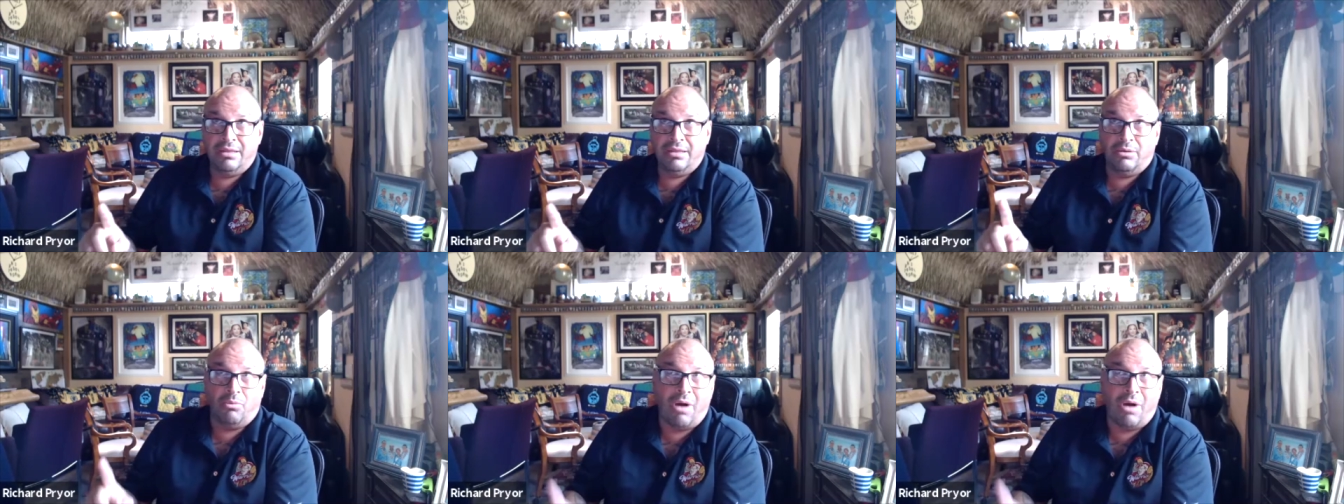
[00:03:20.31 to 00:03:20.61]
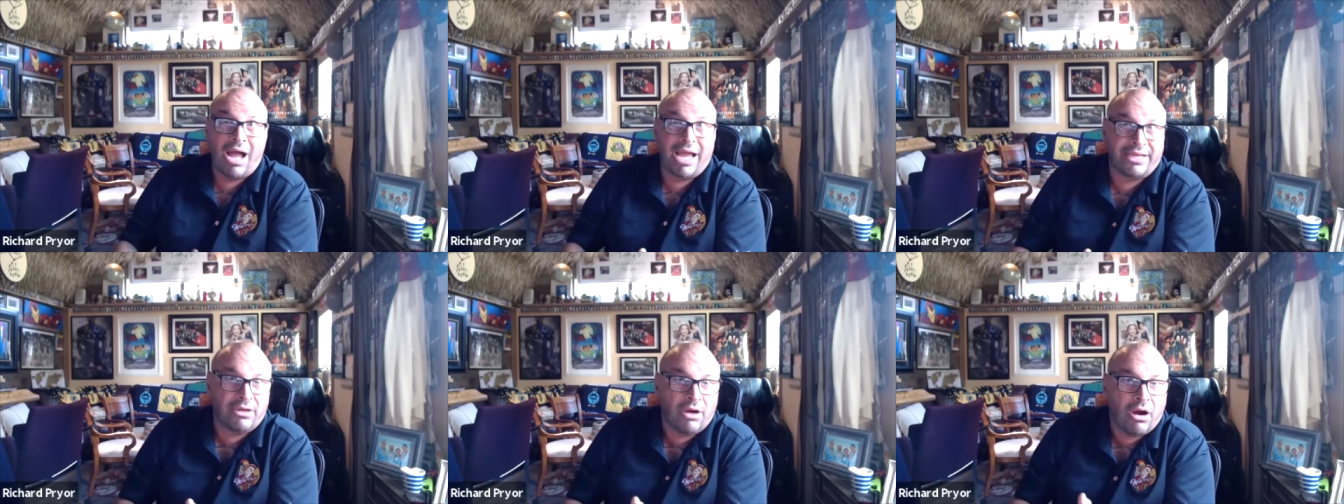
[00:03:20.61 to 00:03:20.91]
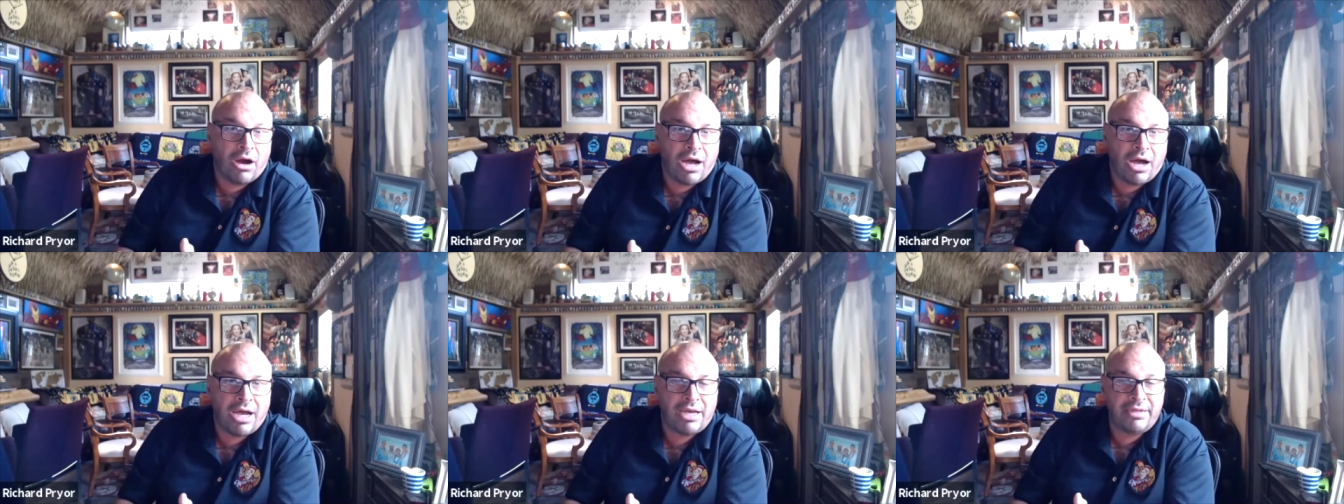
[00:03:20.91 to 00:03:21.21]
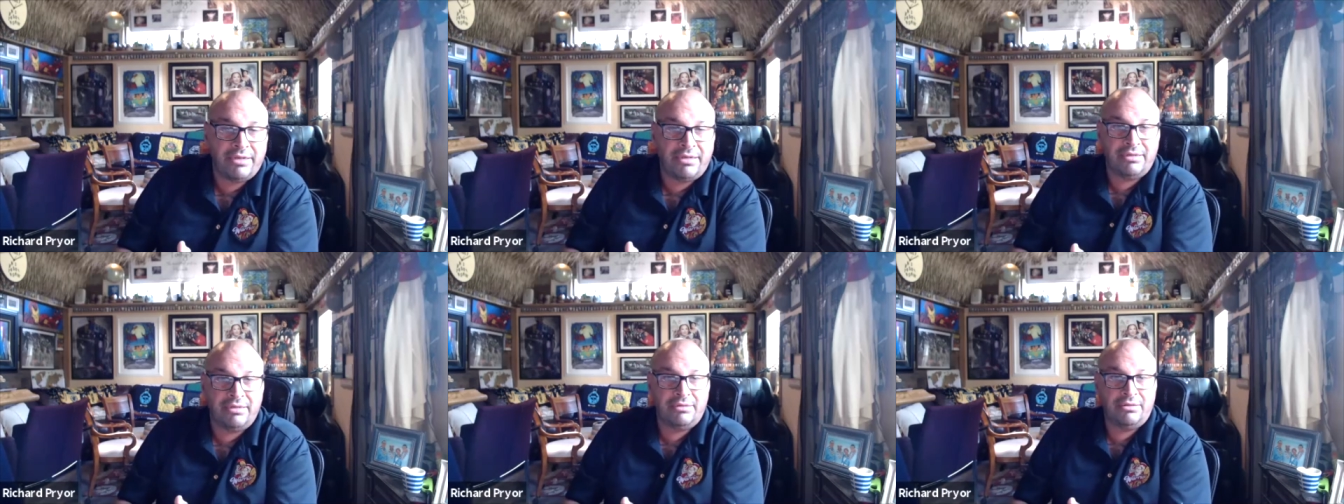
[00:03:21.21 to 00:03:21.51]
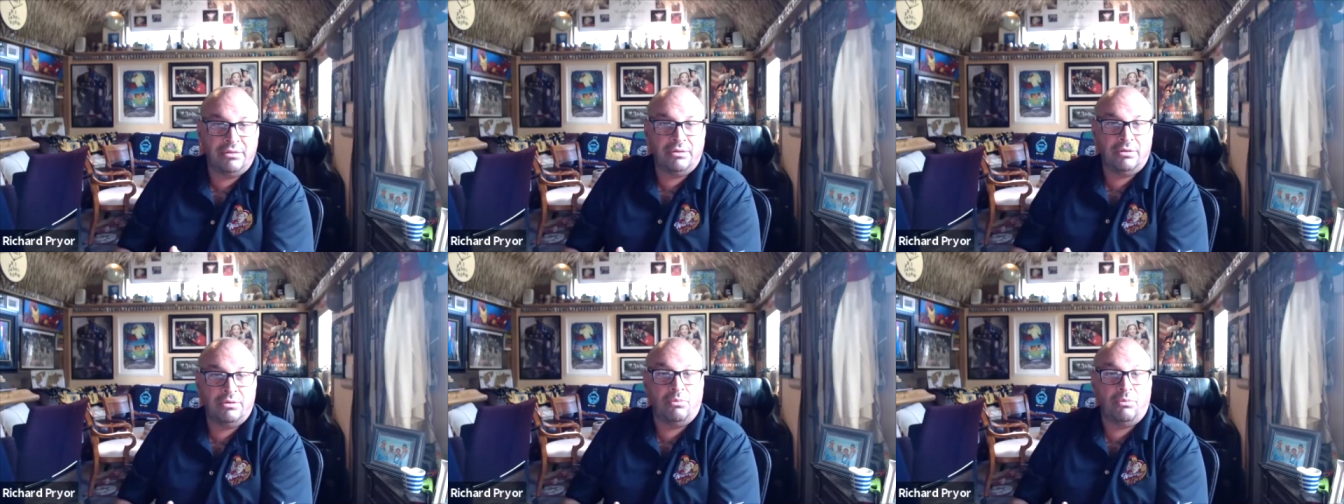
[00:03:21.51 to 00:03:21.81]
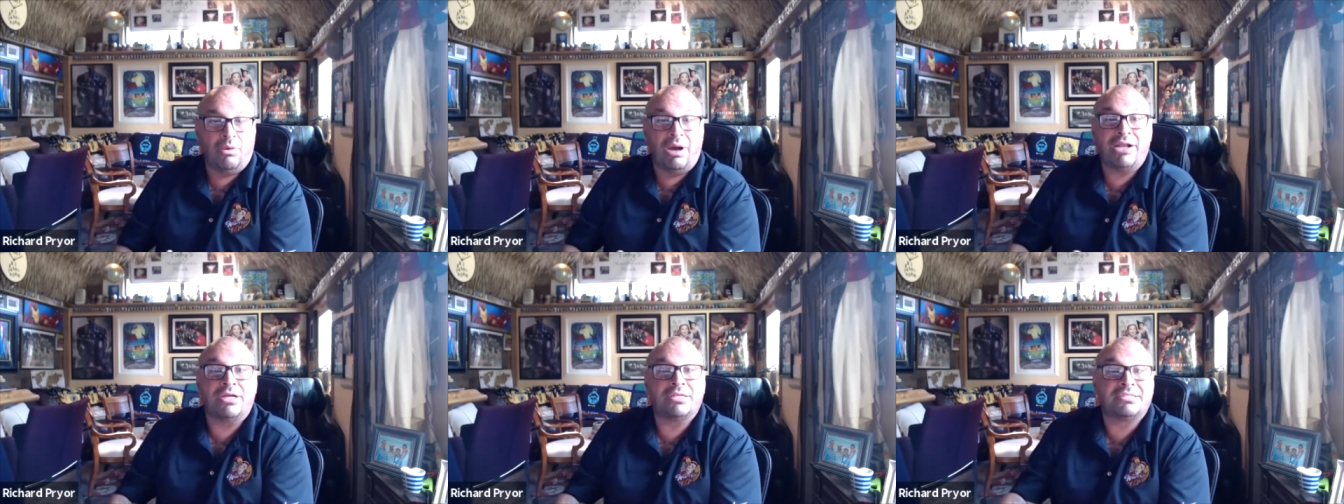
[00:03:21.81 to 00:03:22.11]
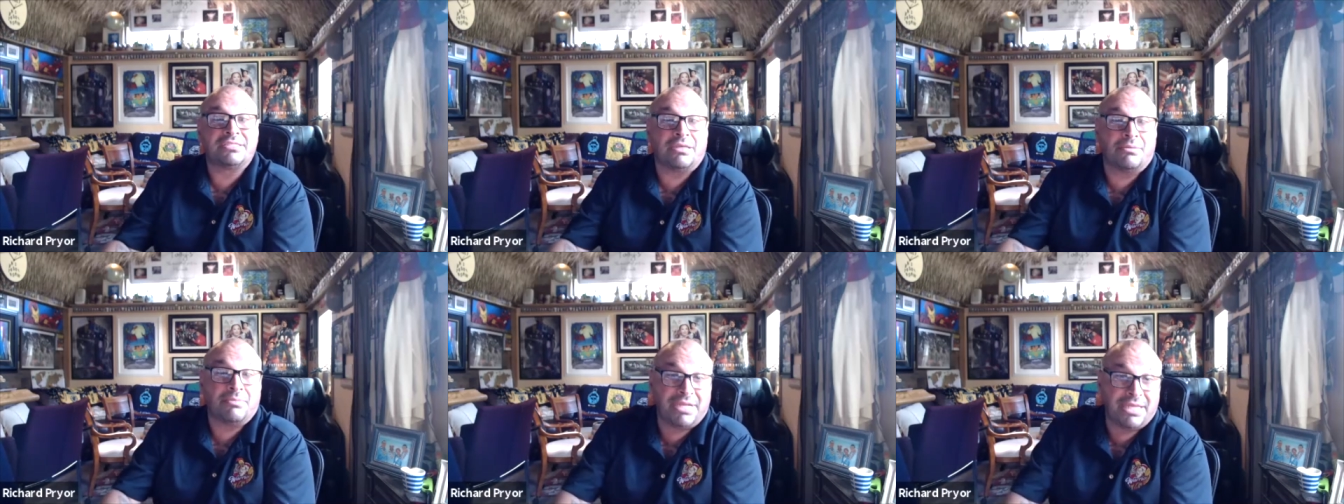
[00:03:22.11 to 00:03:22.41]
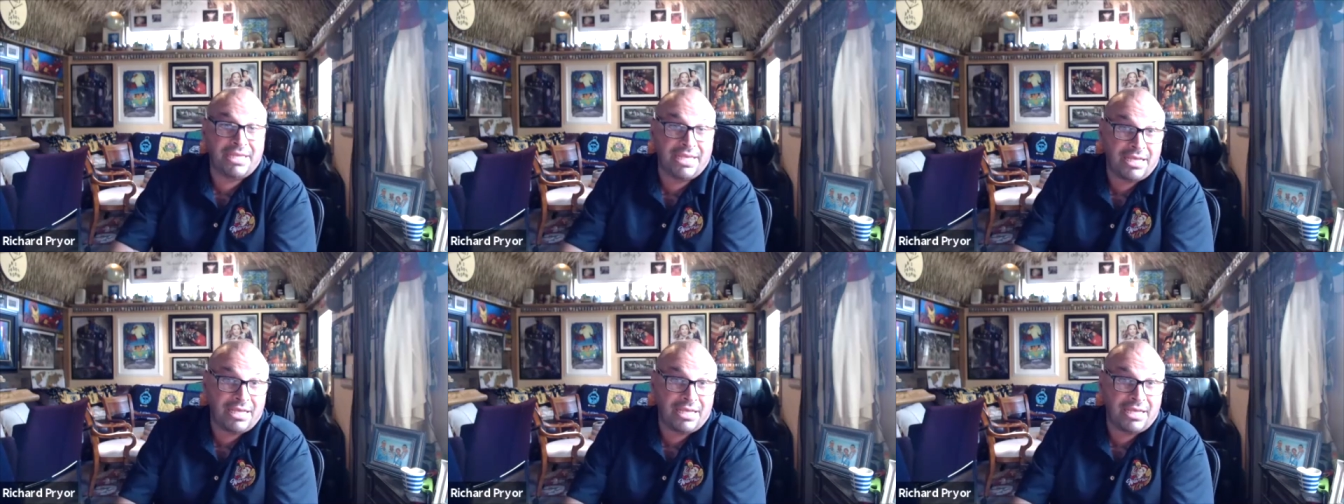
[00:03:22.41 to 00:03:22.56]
Why God? Why not somebody